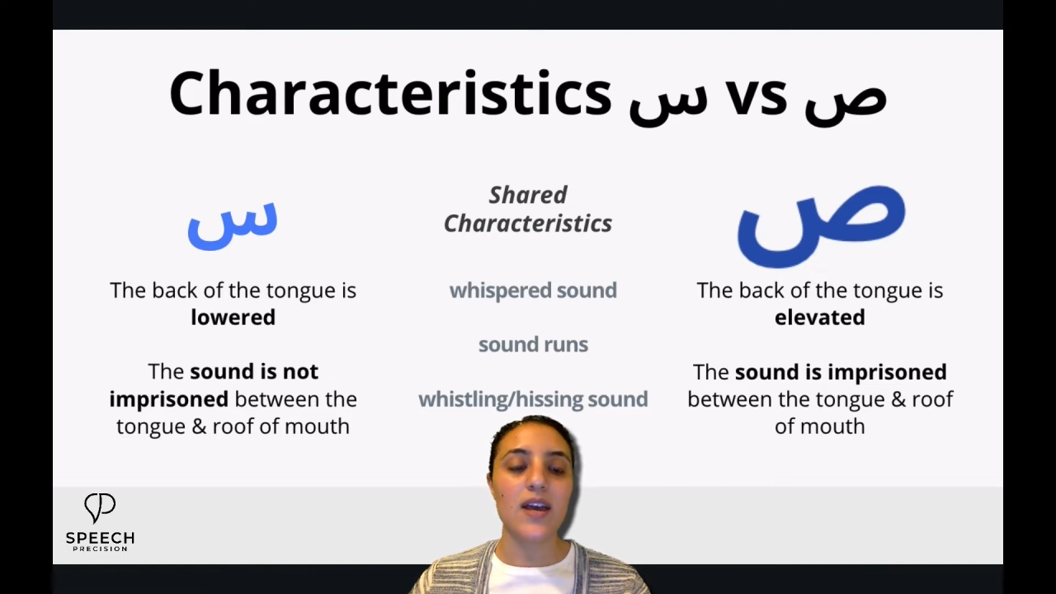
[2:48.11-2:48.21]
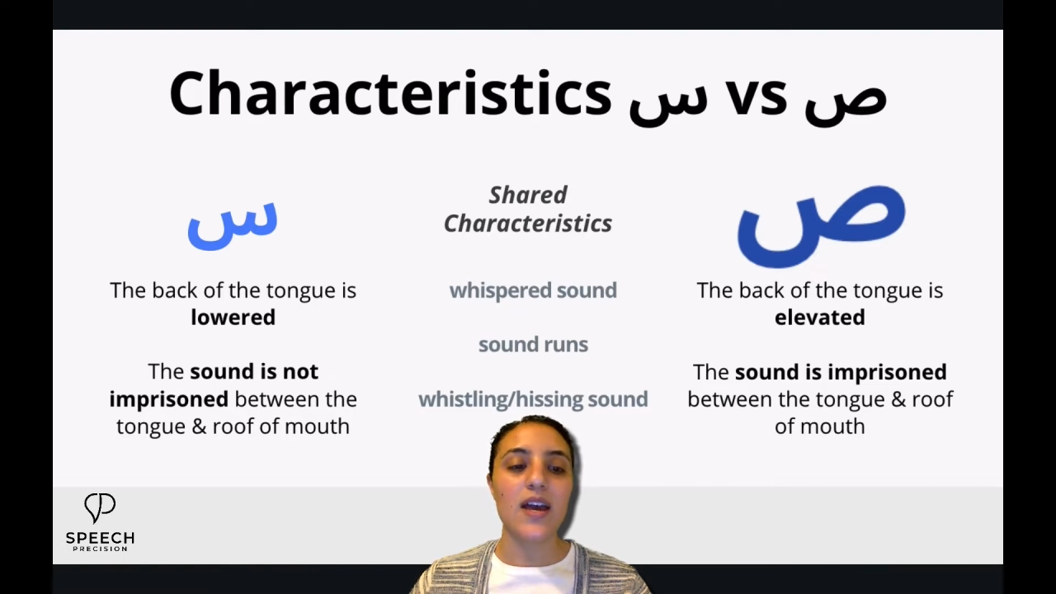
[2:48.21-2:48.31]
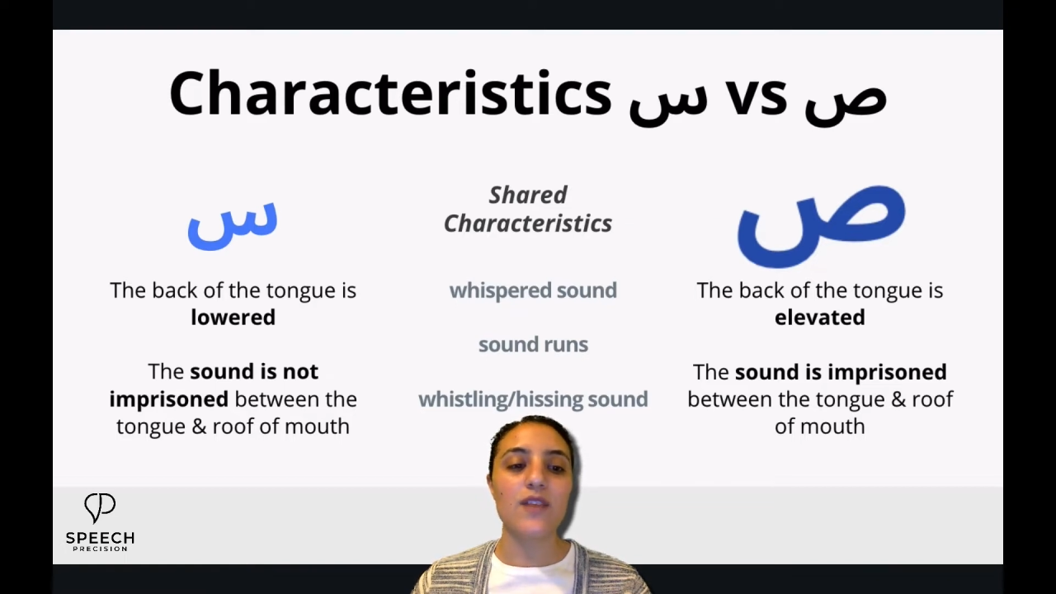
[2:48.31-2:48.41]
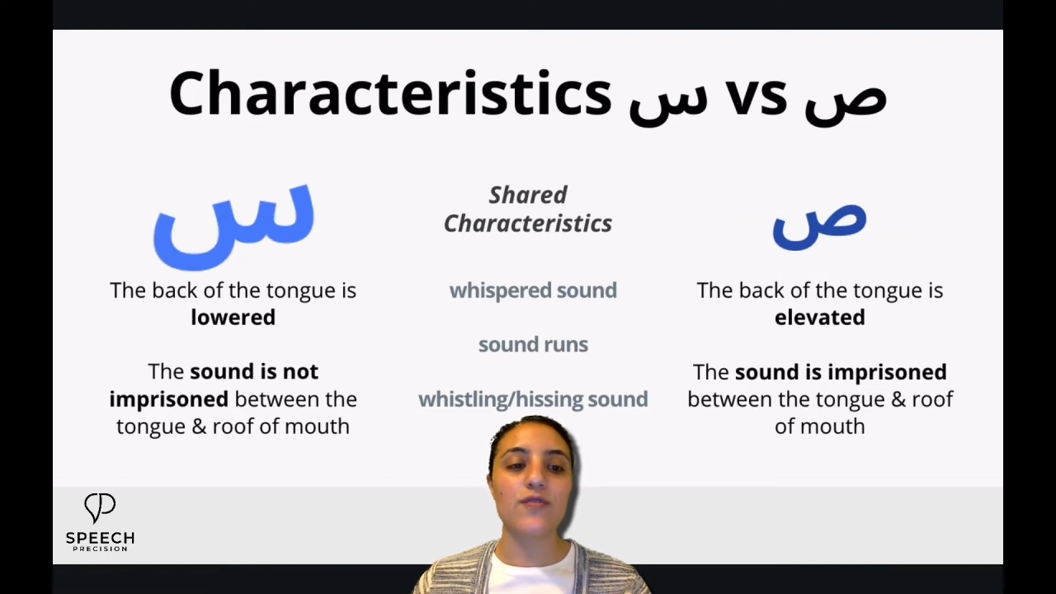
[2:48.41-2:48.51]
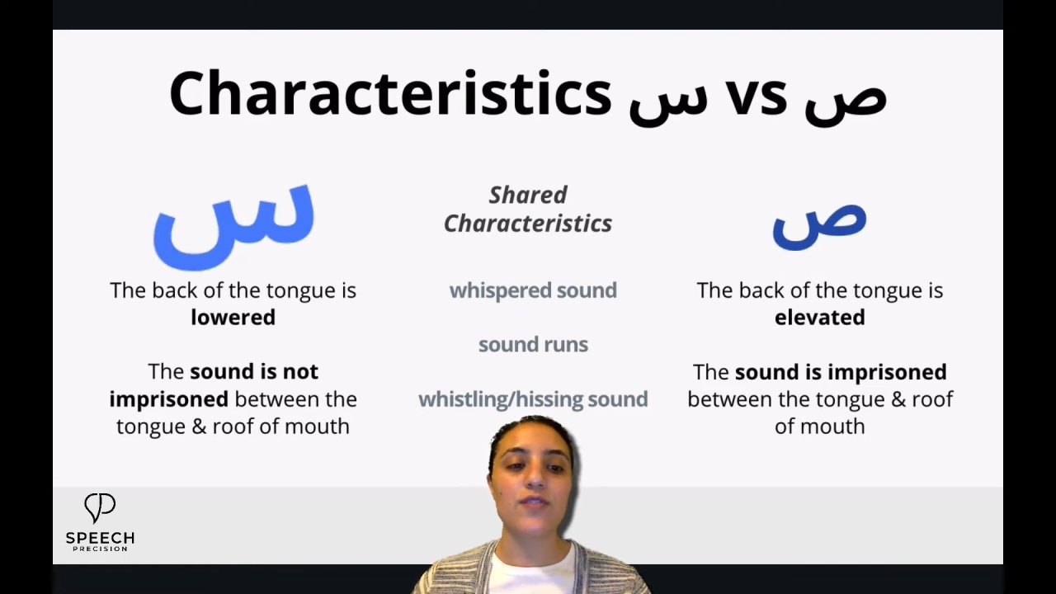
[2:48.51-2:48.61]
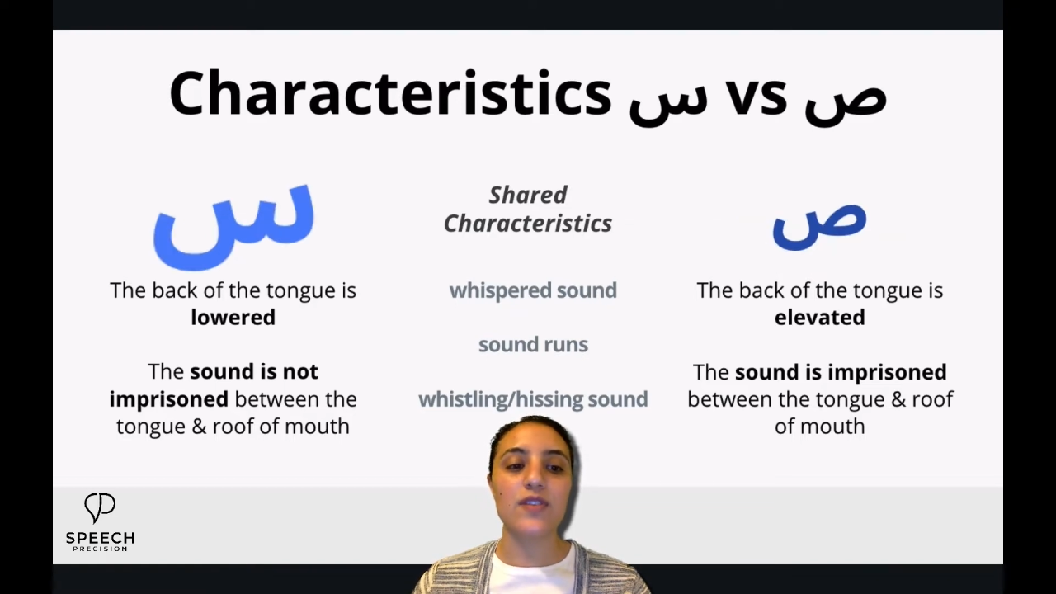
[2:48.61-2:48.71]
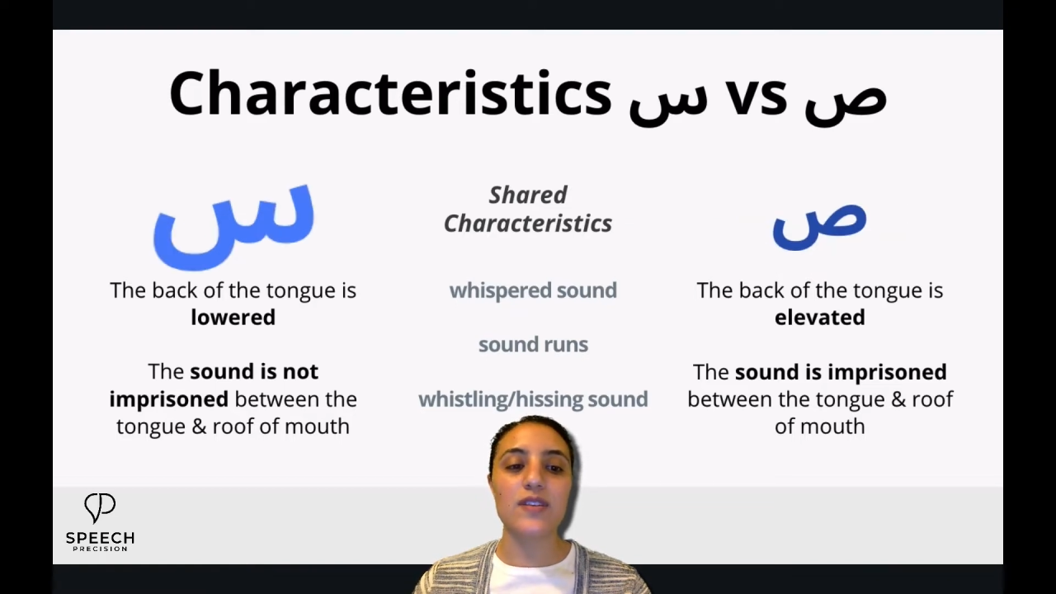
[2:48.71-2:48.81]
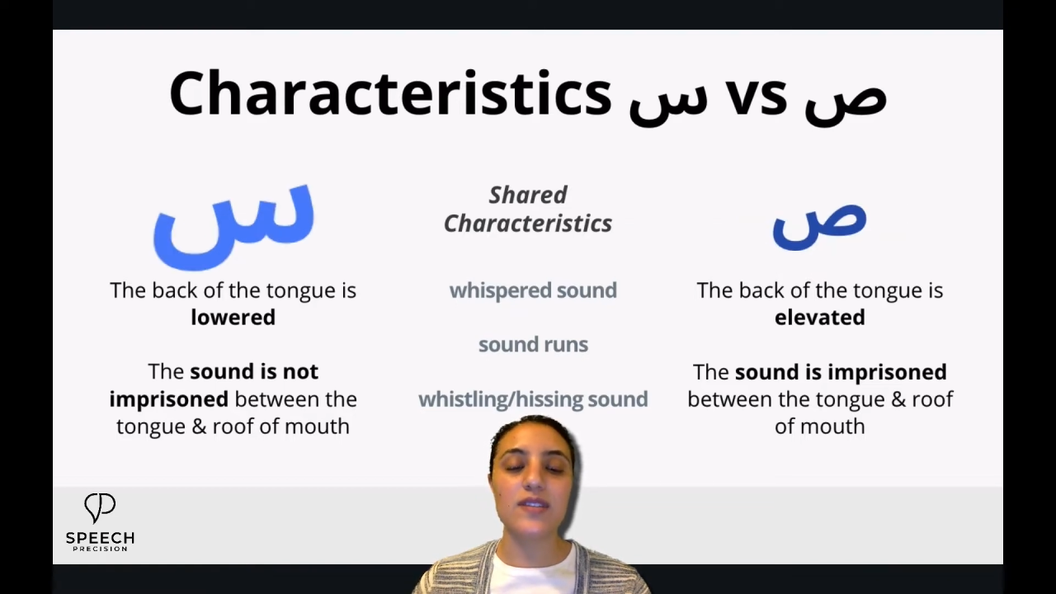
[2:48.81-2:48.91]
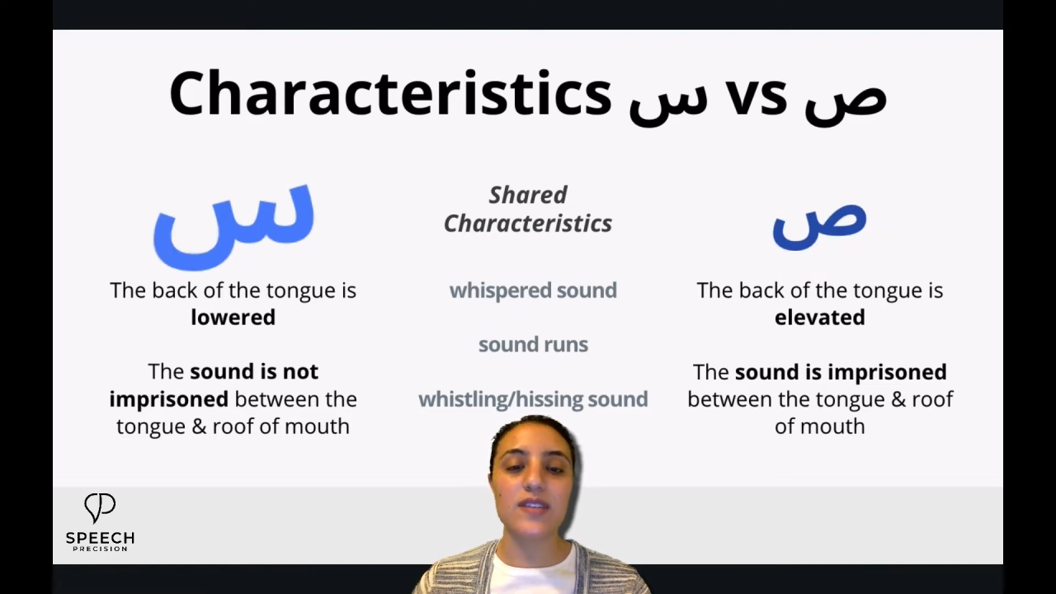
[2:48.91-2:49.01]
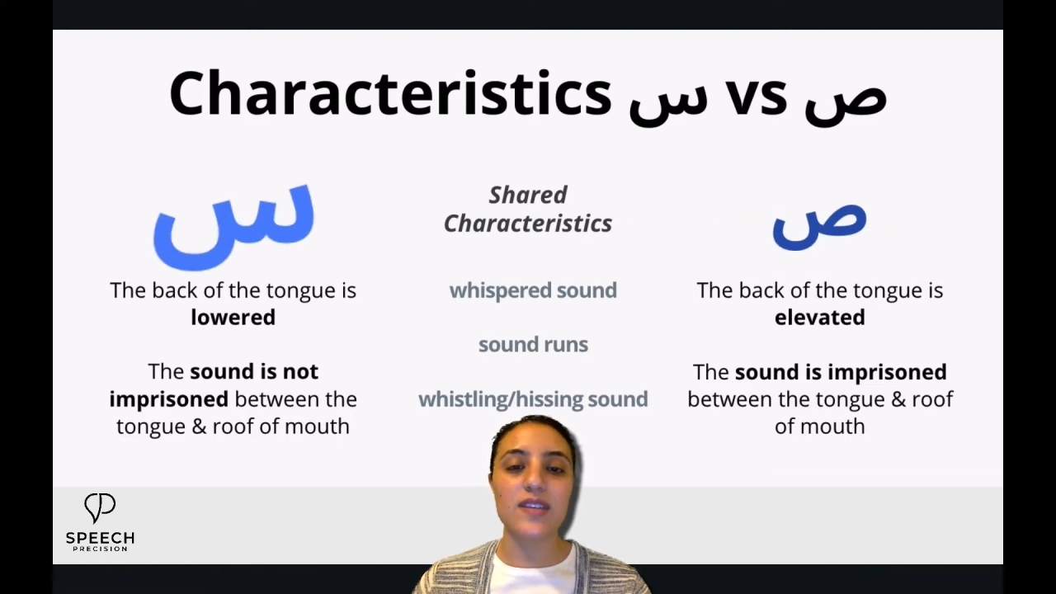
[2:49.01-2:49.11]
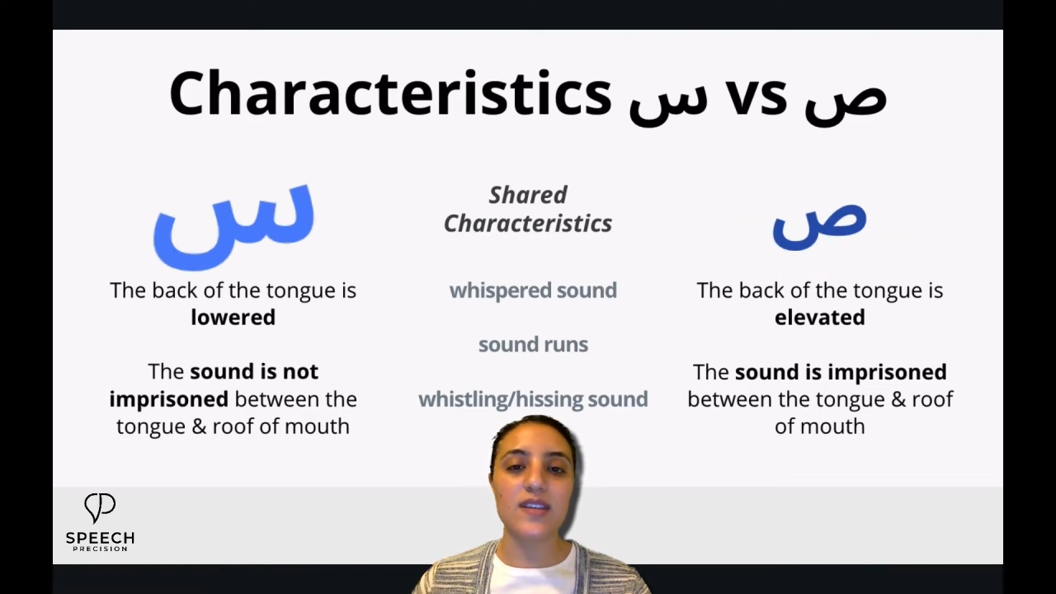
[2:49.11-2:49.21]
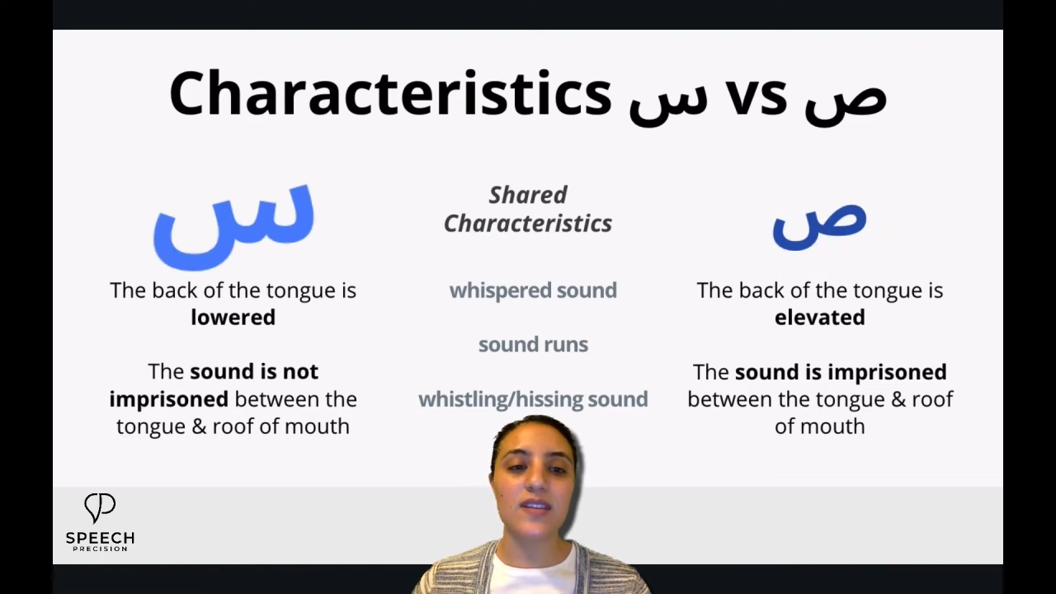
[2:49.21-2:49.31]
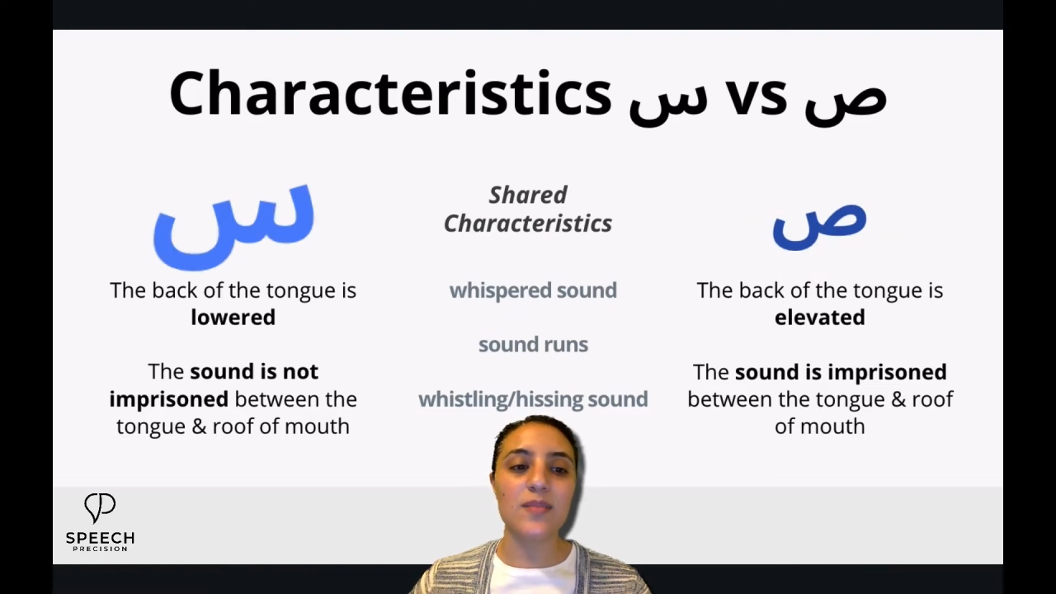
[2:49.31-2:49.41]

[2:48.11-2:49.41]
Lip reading: And for the Seen,